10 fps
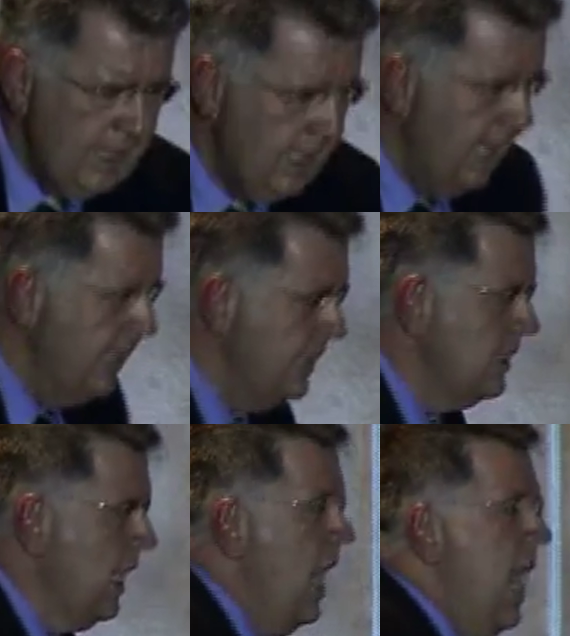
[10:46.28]
The
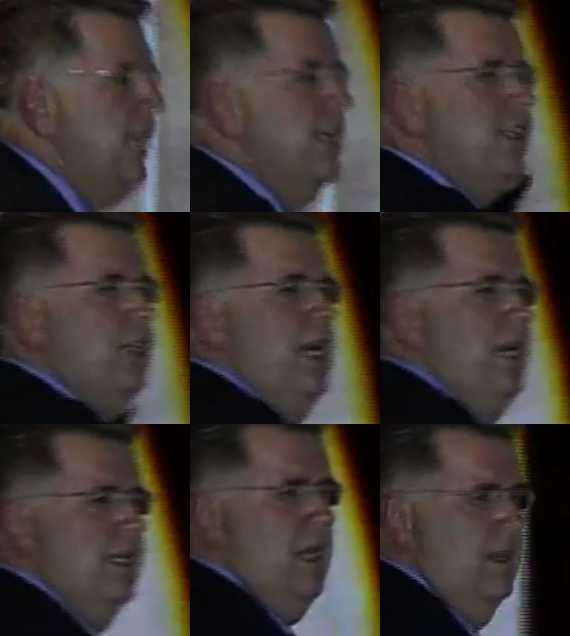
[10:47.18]
ladies hire
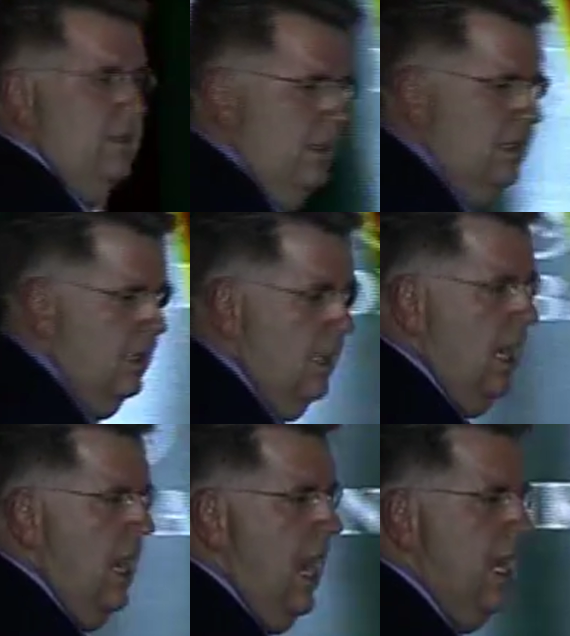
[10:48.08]
chairs out.
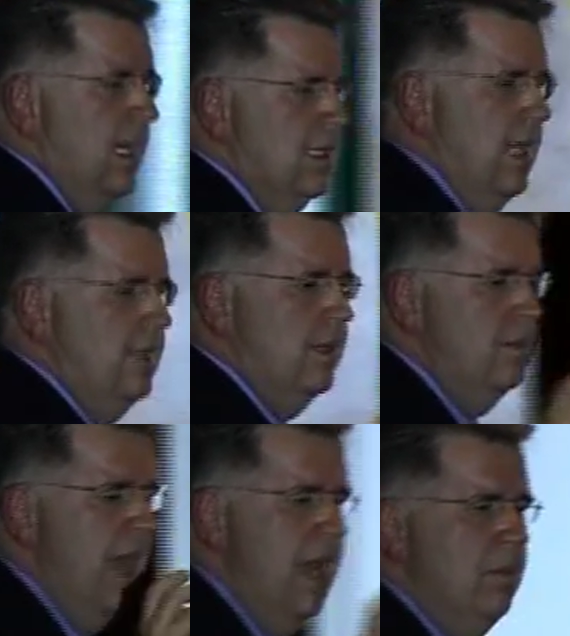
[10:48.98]
And I say to
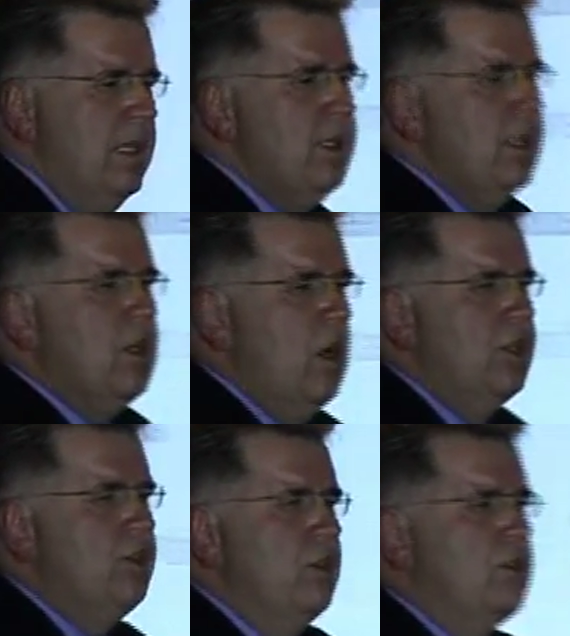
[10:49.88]
them, how much did it
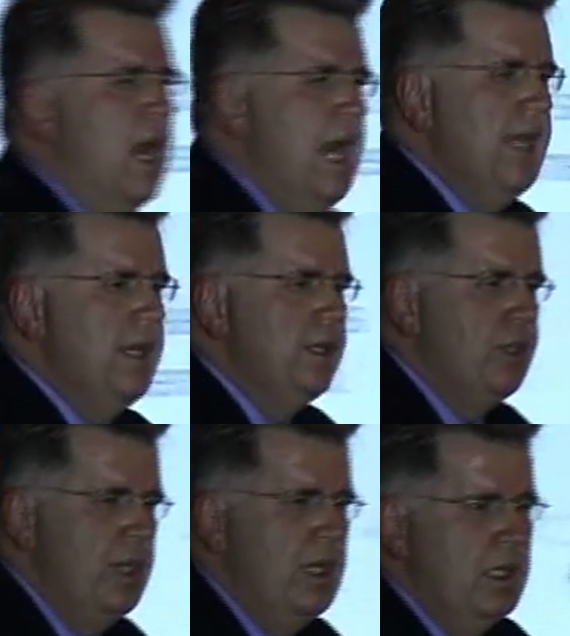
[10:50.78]
cost you to hire the
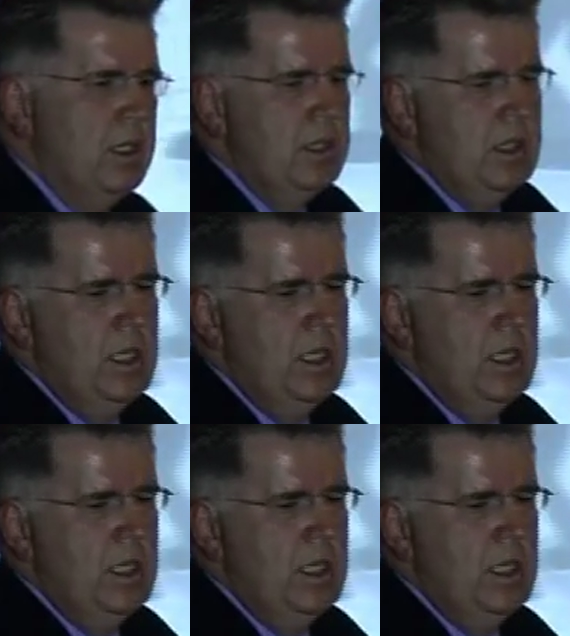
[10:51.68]
chairs?